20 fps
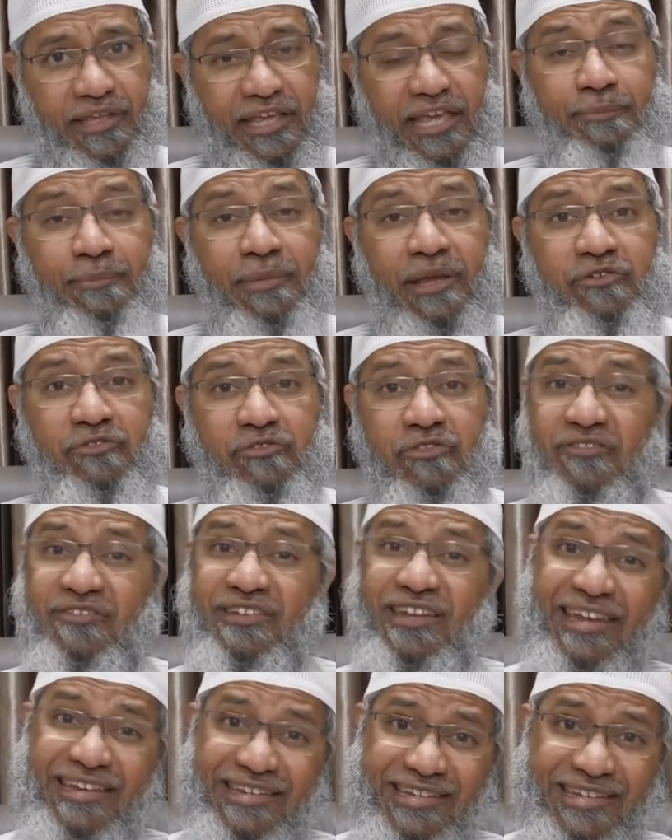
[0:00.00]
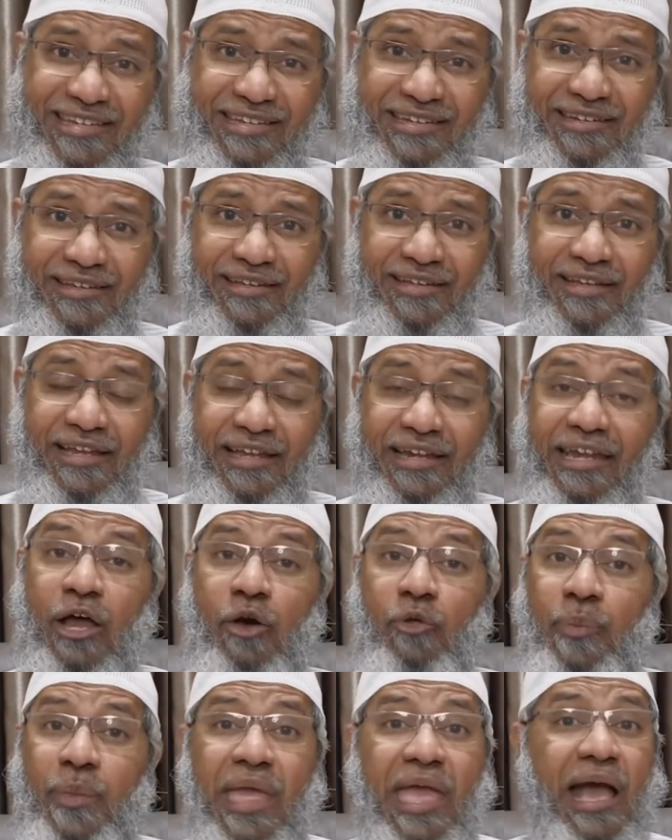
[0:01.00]
in May 2019,
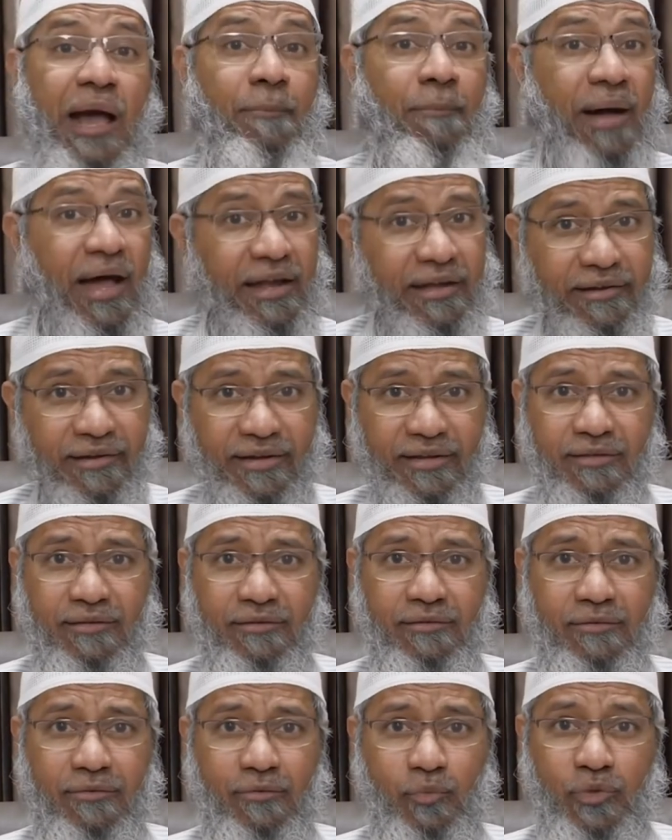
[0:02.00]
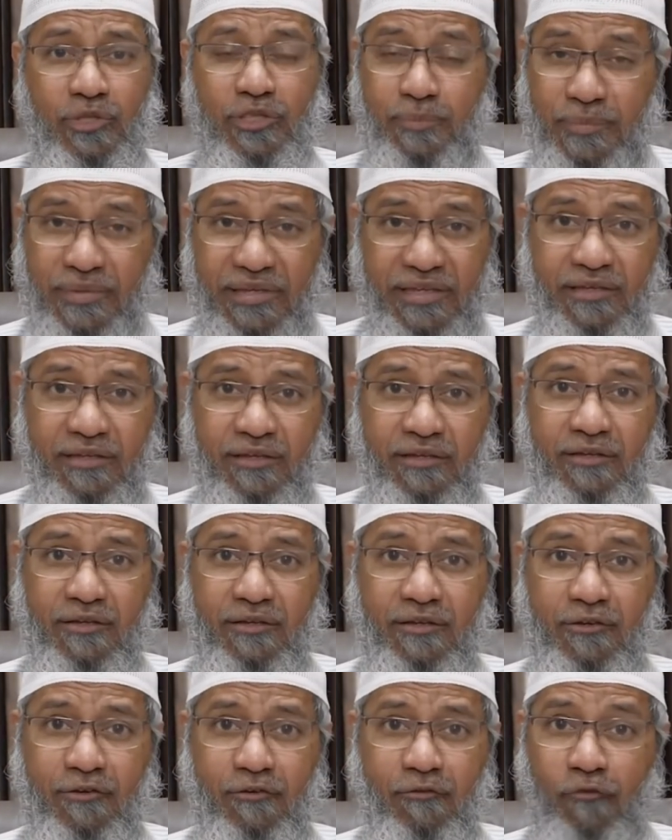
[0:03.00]
now they are bartering with me
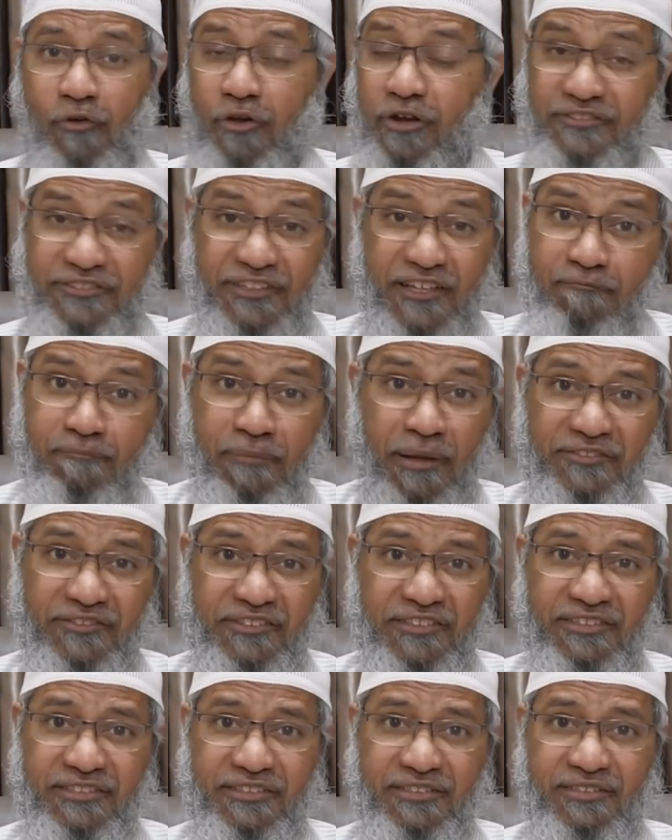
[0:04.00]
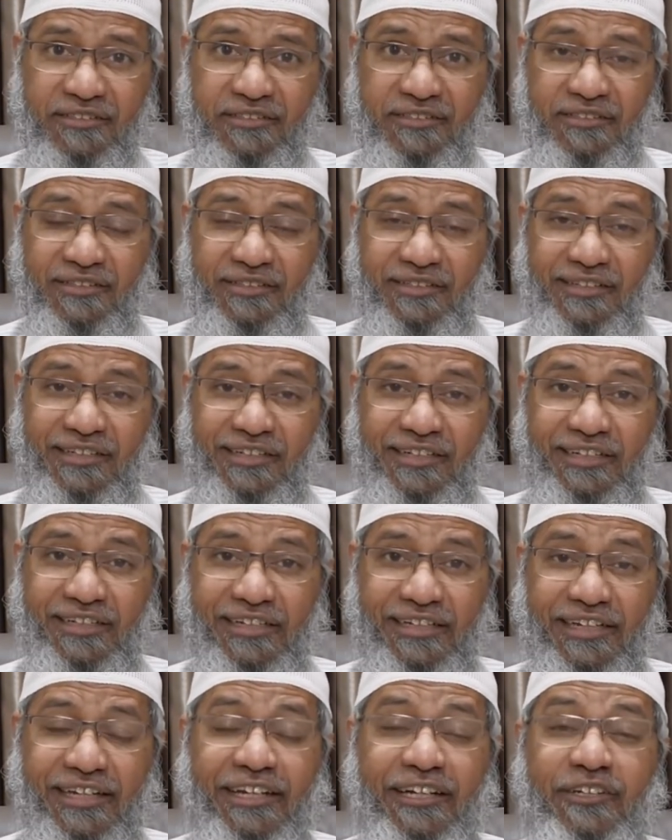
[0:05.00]
for a safe passage?
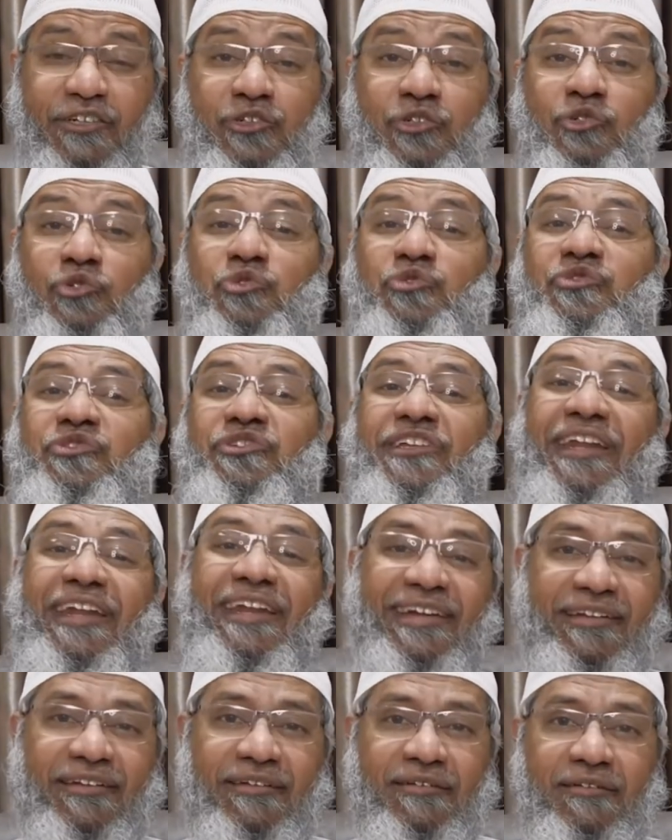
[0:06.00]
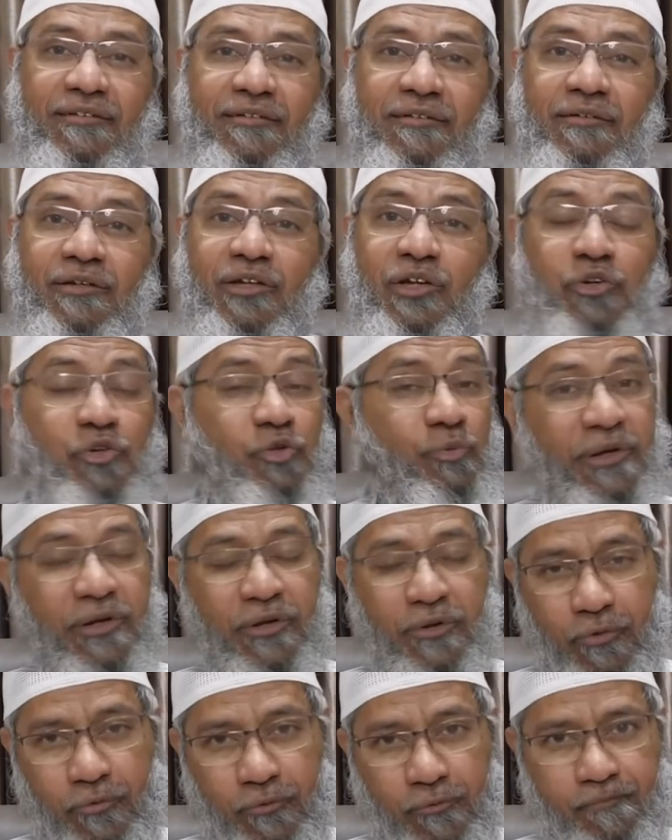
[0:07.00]
It's too straight to be
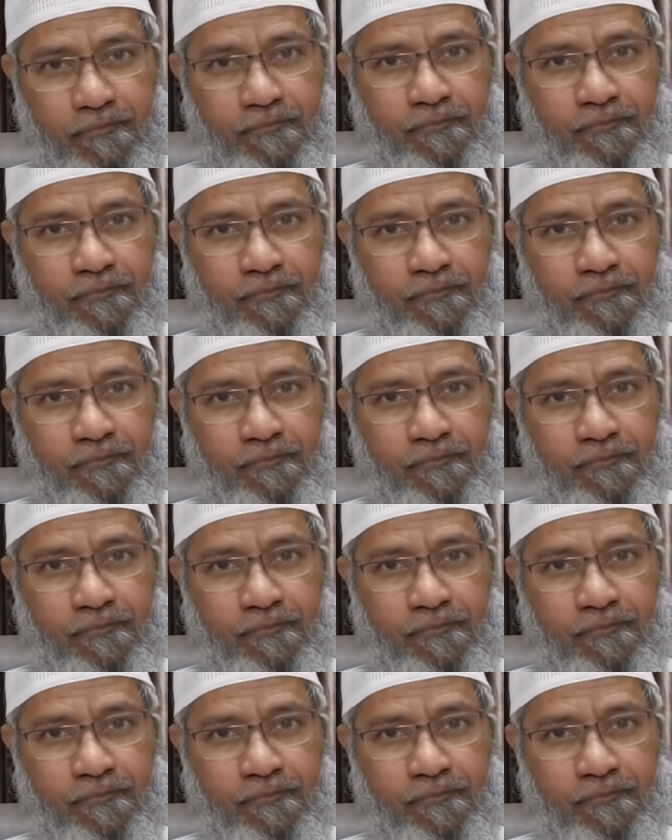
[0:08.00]
true.